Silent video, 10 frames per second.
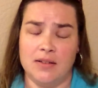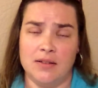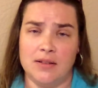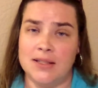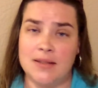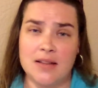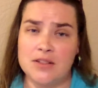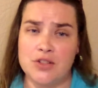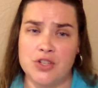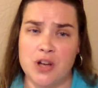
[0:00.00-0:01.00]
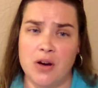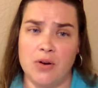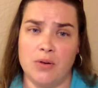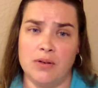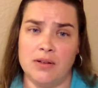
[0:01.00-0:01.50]
It doesn't
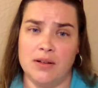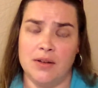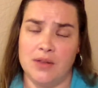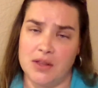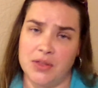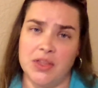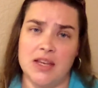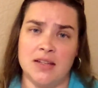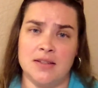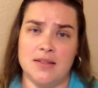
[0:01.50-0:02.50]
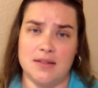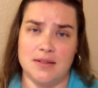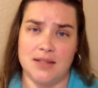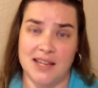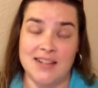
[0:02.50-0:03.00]
show that things
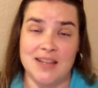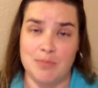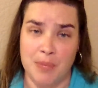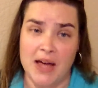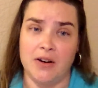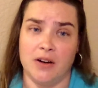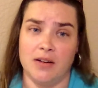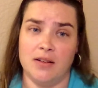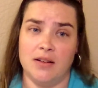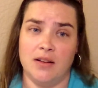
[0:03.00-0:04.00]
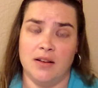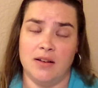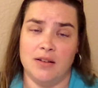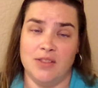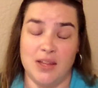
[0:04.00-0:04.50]
can get better,
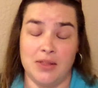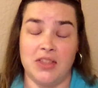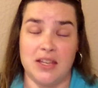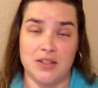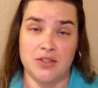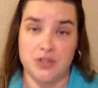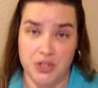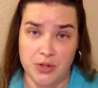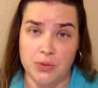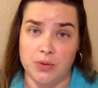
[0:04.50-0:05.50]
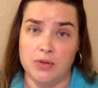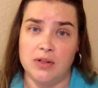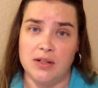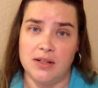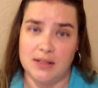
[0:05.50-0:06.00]
that things do
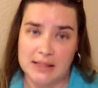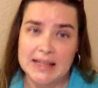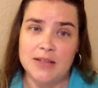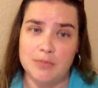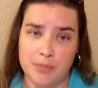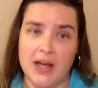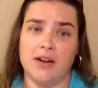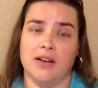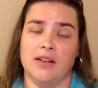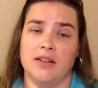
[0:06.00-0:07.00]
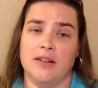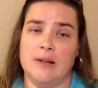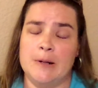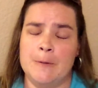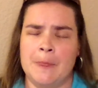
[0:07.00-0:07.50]
get better.
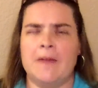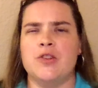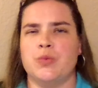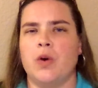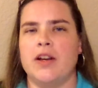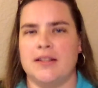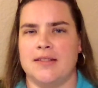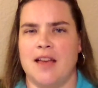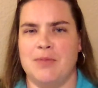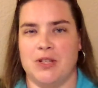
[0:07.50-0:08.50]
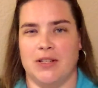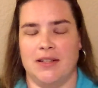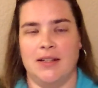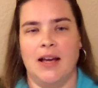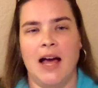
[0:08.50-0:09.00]
There's one exception,
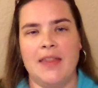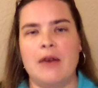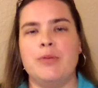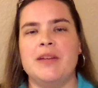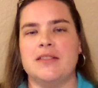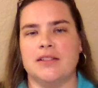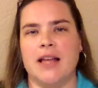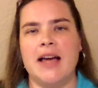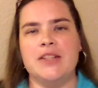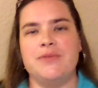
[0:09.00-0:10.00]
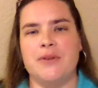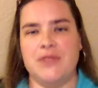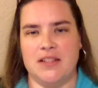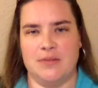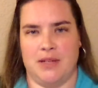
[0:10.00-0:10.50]
and that would be in the last
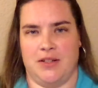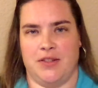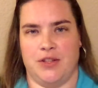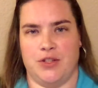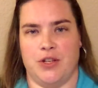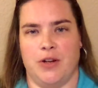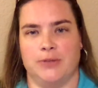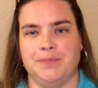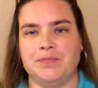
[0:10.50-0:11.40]
15 minutes of the show,